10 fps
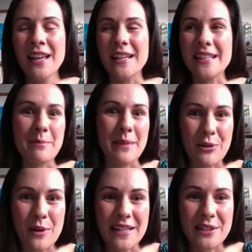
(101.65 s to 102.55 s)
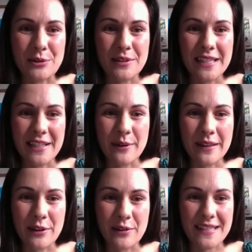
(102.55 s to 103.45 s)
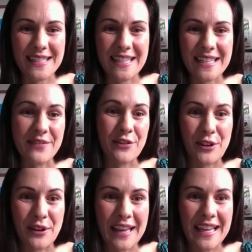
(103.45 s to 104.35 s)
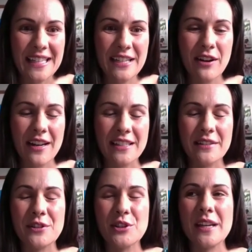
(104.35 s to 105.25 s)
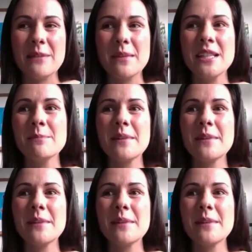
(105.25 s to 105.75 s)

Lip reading: It can be quite daunting going overseas for any kind of treatment.